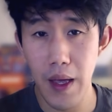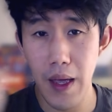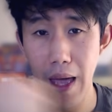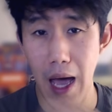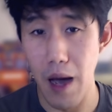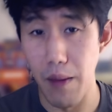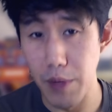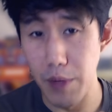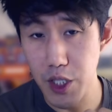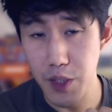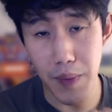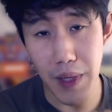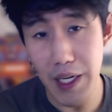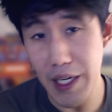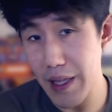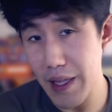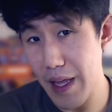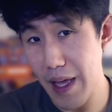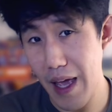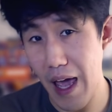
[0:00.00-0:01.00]
how much
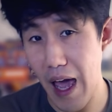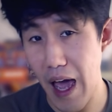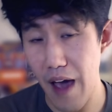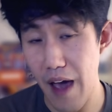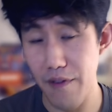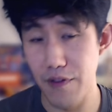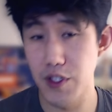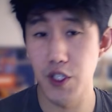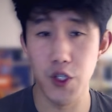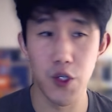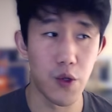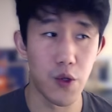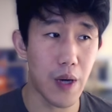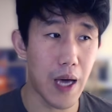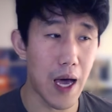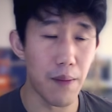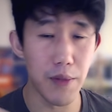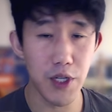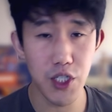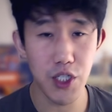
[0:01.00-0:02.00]
money they have to
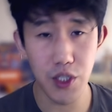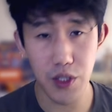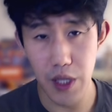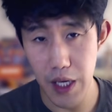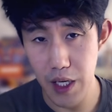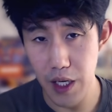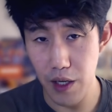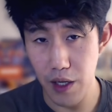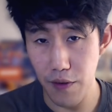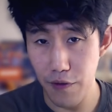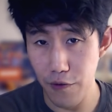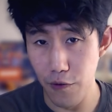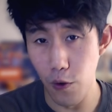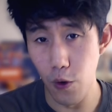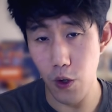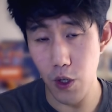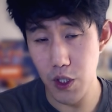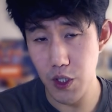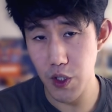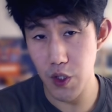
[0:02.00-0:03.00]
how much they can
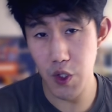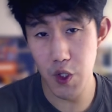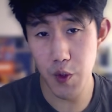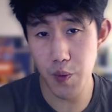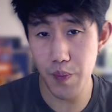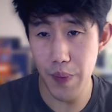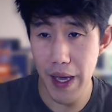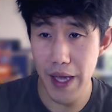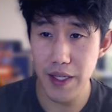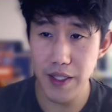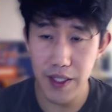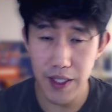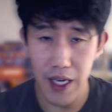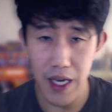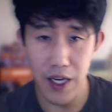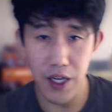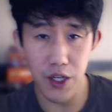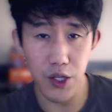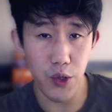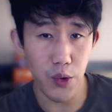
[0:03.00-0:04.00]
afford to spend to
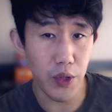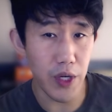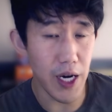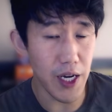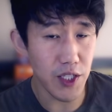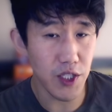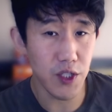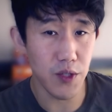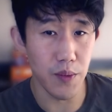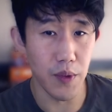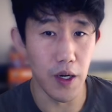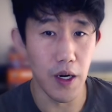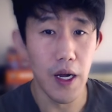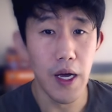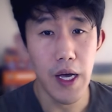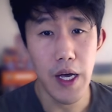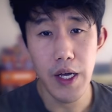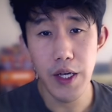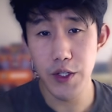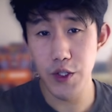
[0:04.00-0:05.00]
get a new customer
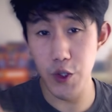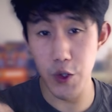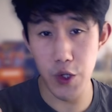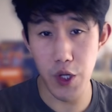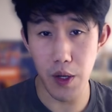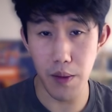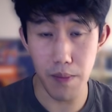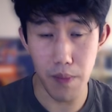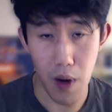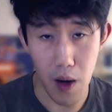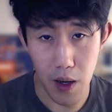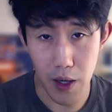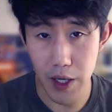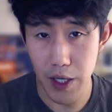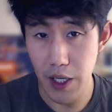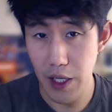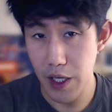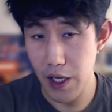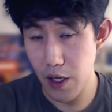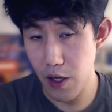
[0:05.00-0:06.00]
to their
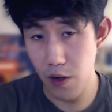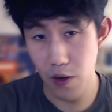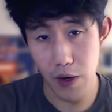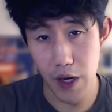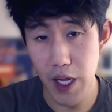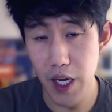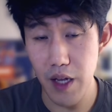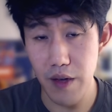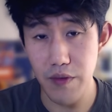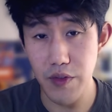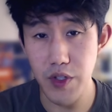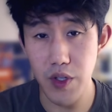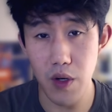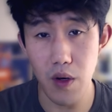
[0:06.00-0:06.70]
marketing and creatives.